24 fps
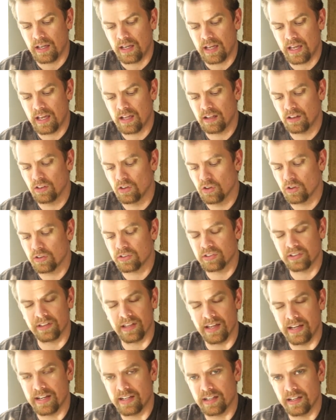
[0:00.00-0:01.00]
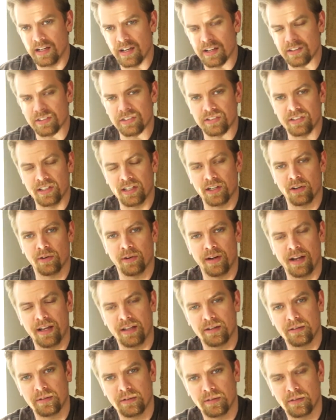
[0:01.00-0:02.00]
it looks like a
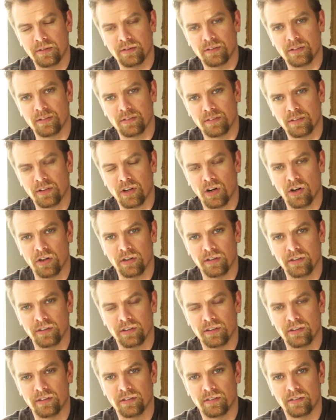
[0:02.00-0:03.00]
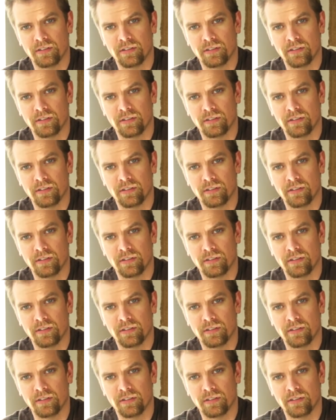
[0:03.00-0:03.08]
cigarette carton.